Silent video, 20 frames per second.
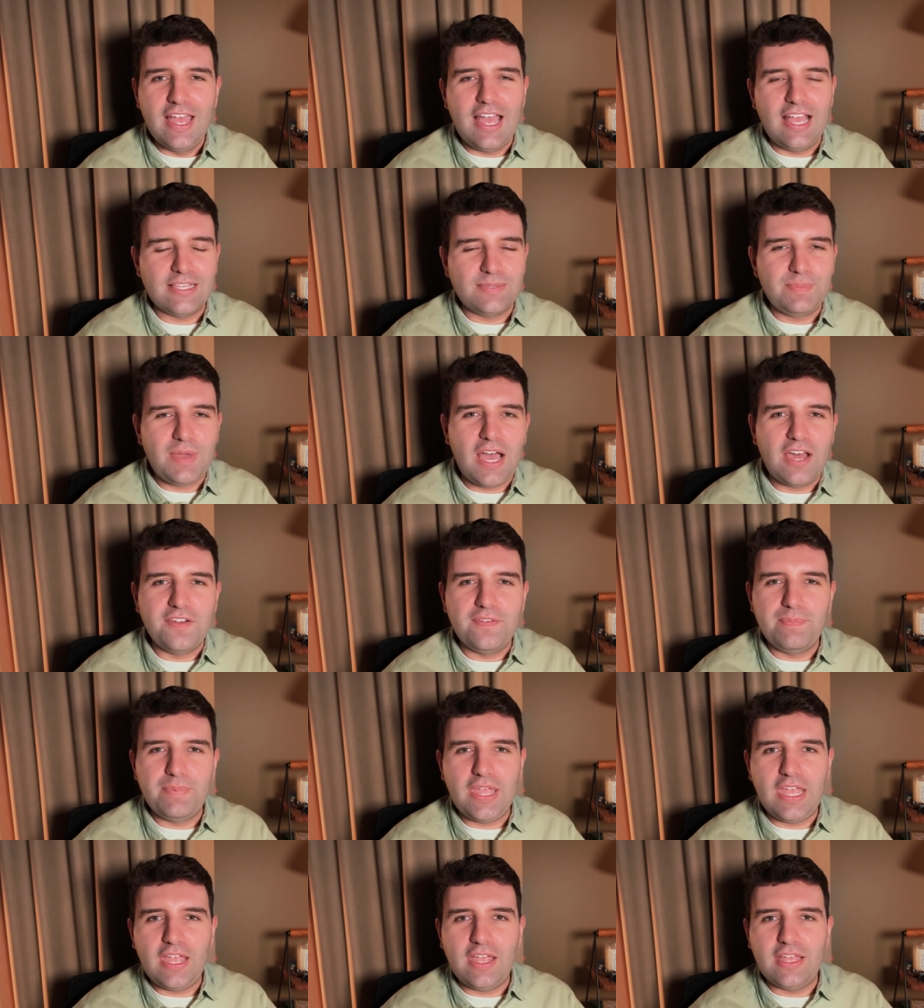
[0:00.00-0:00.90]
As part
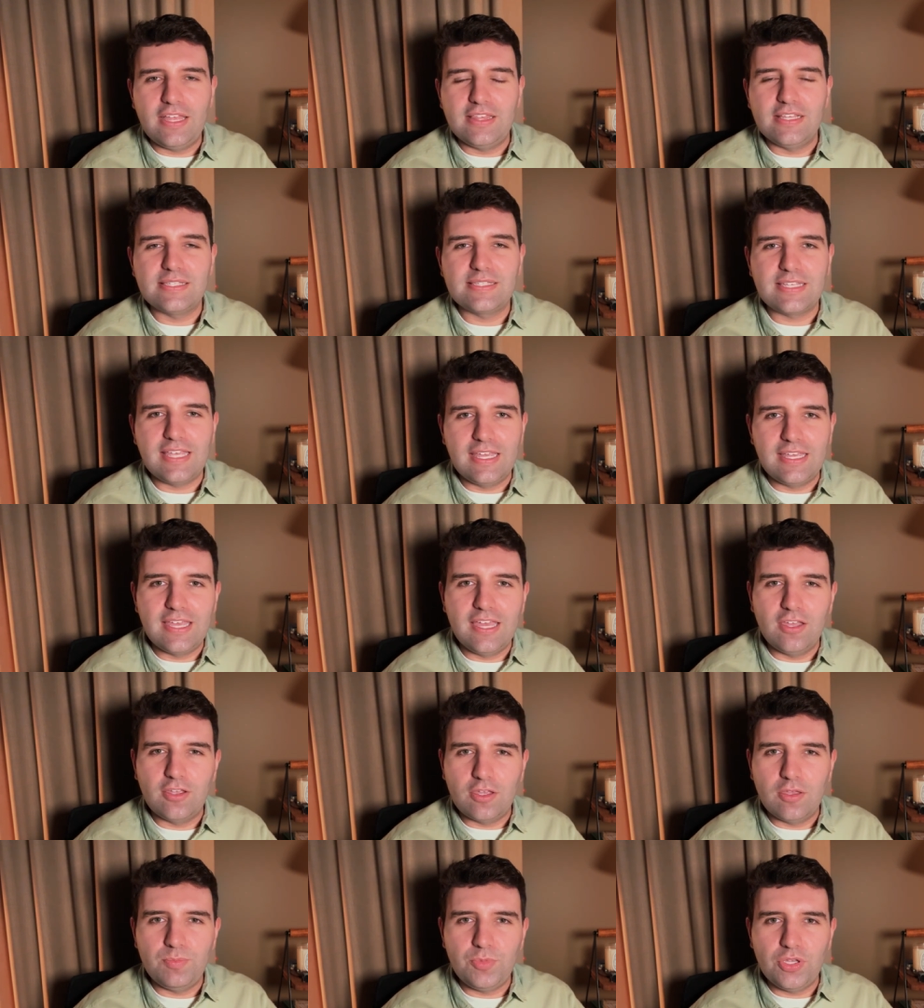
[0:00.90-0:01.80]
of being in the
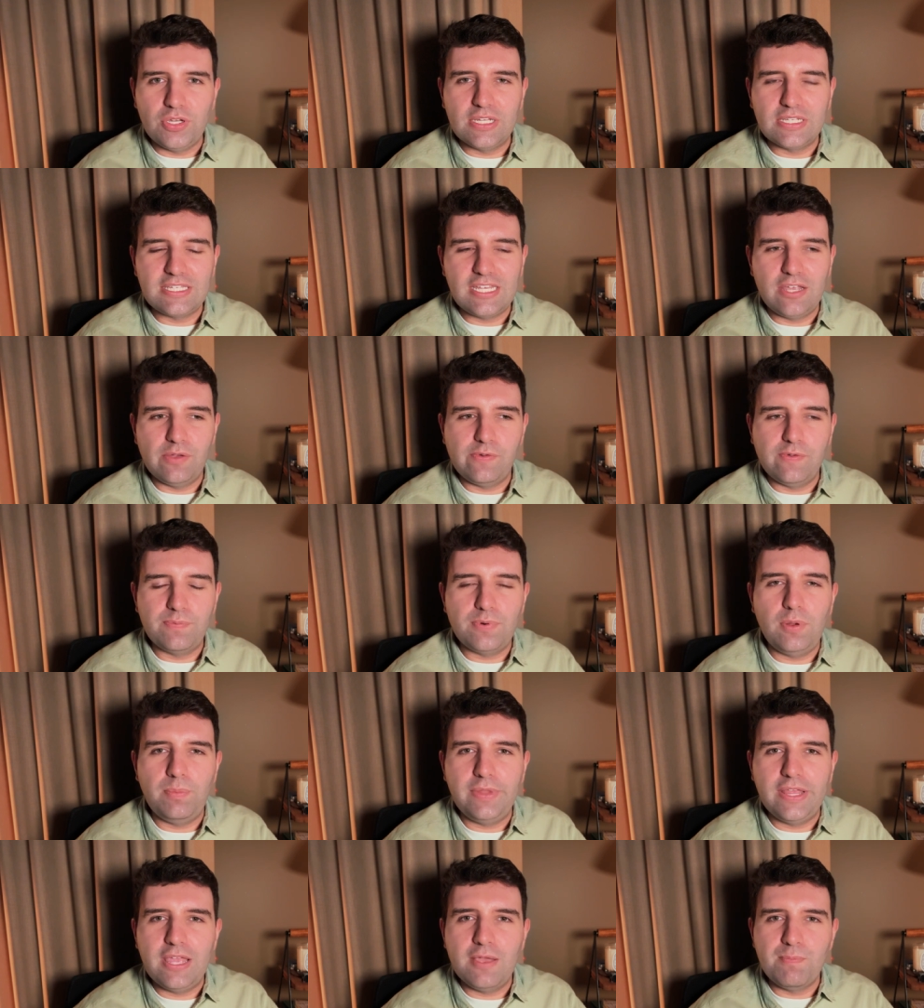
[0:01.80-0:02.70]
skincare community, we have
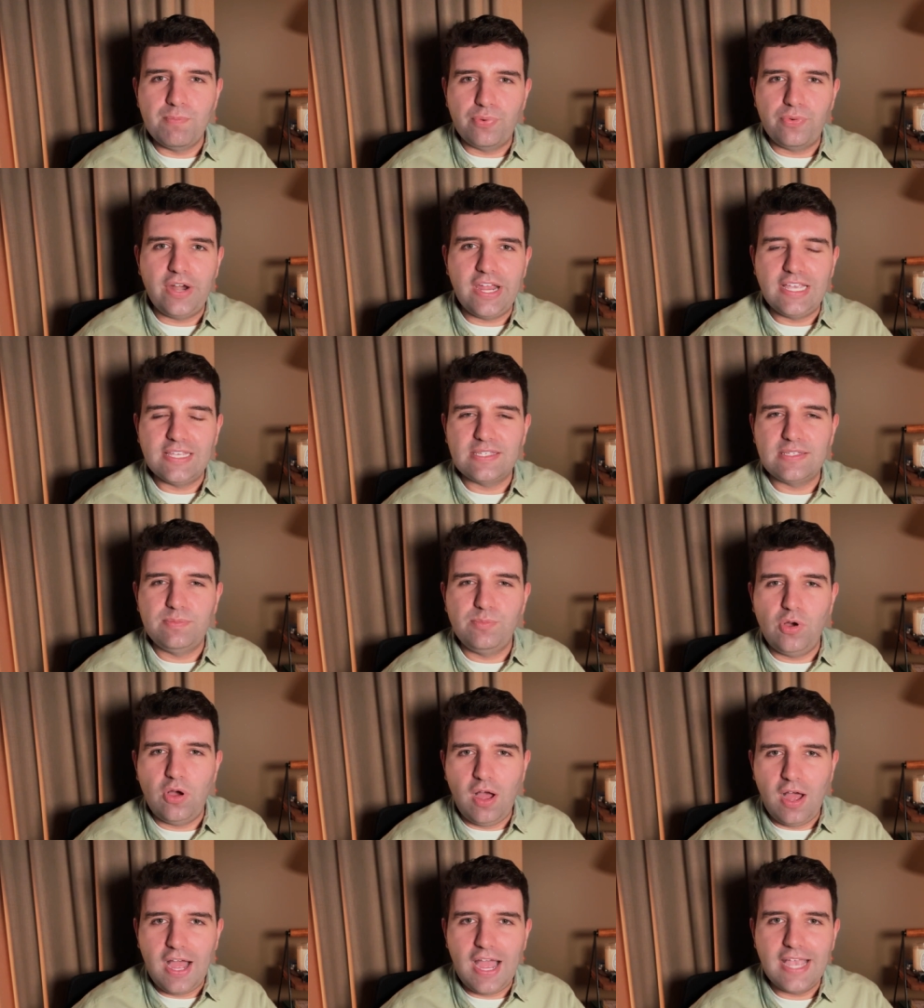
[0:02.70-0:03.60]
probably embraced
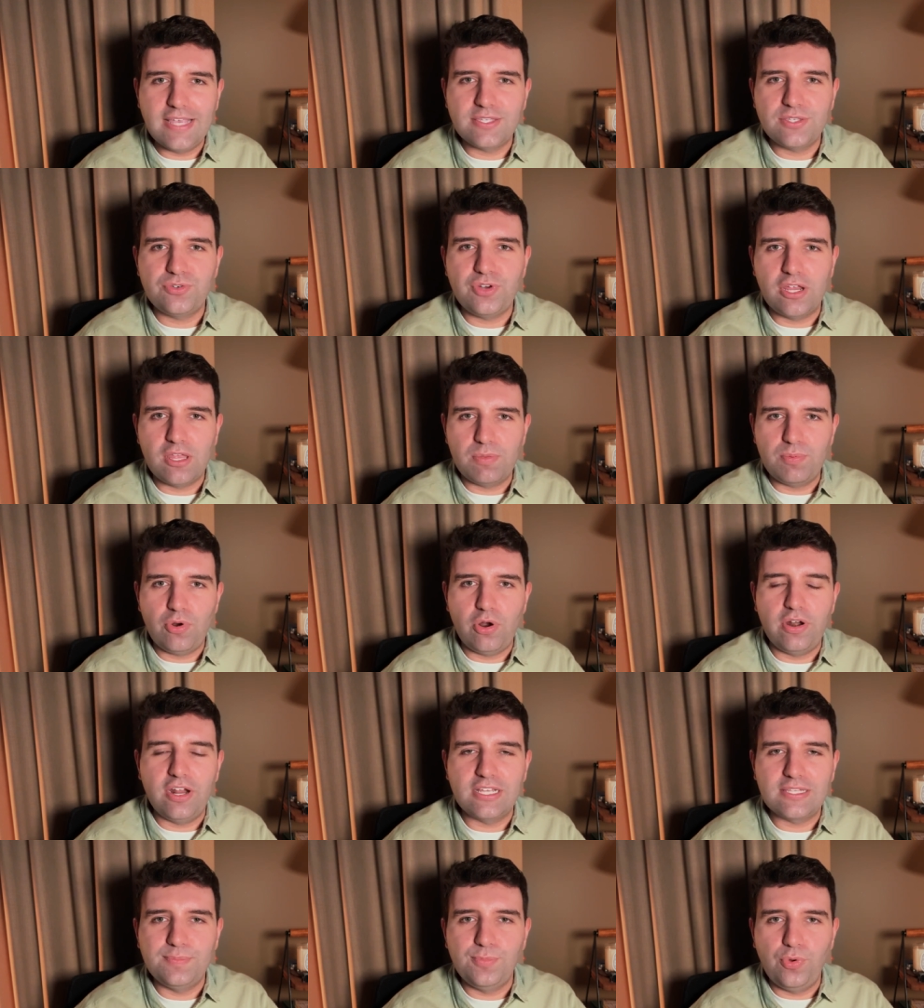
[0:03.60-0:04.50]
more high strength
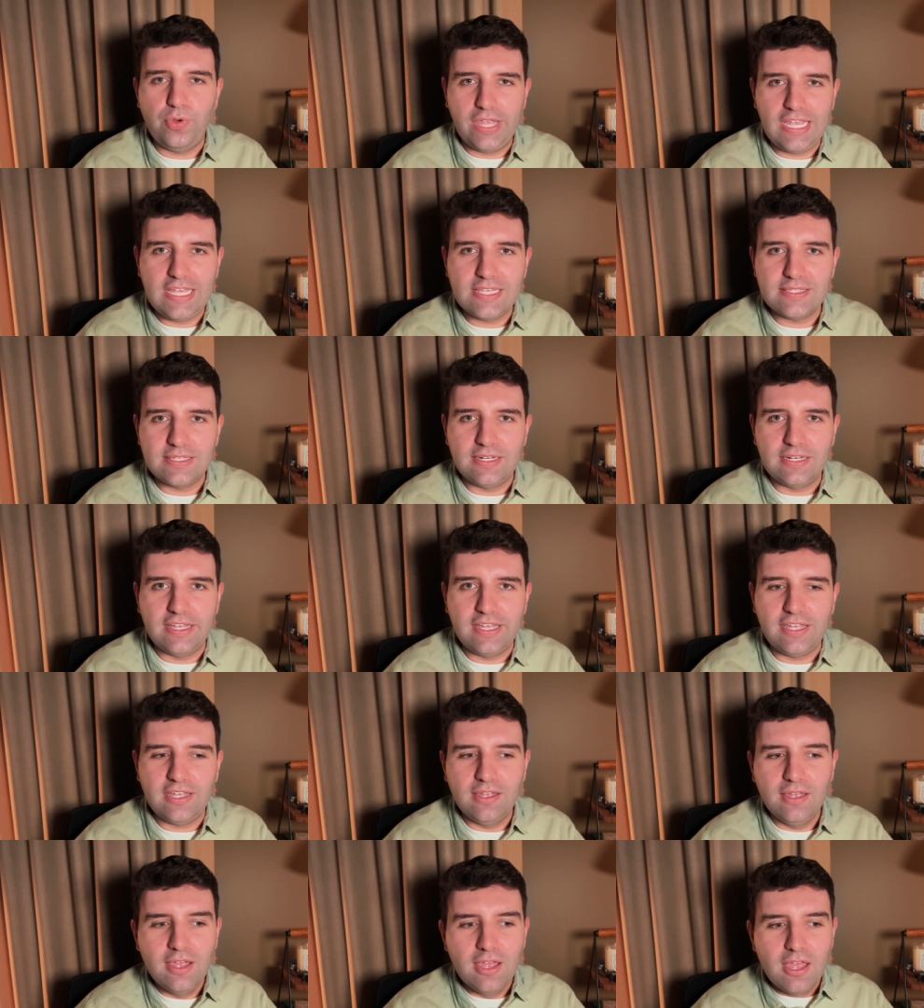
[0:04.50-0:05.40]
products more
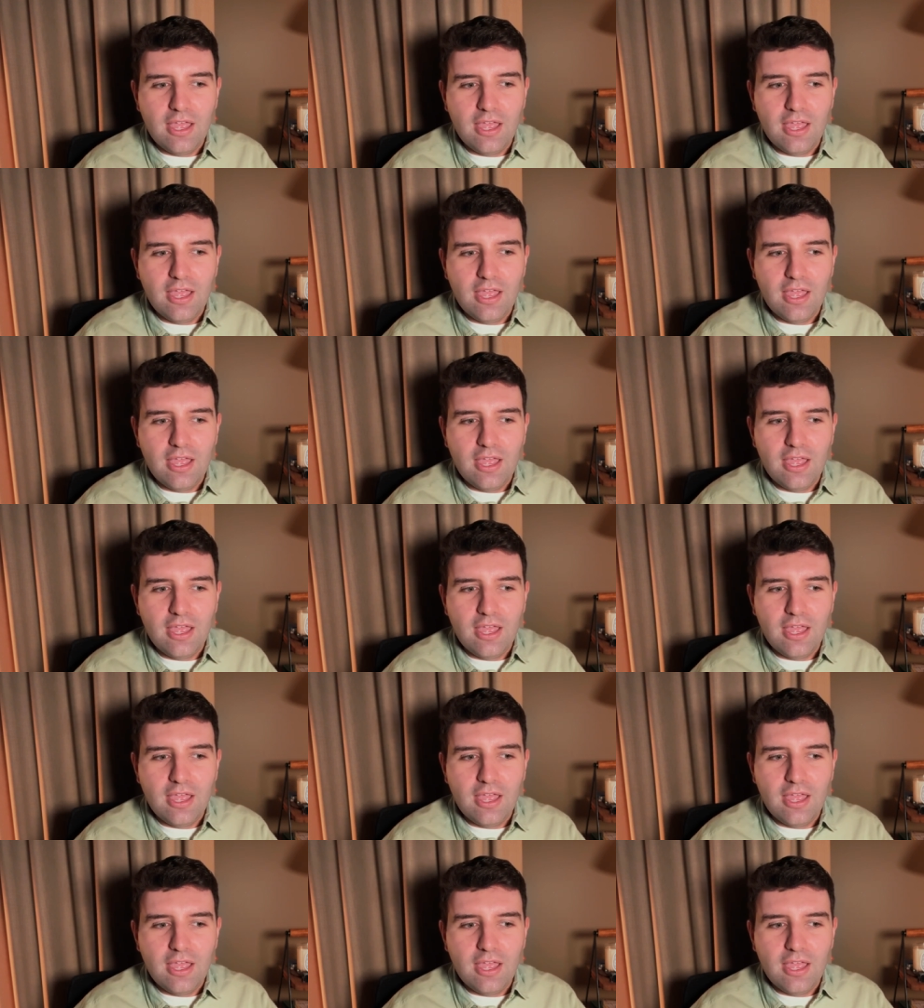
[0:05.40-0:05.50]
easily.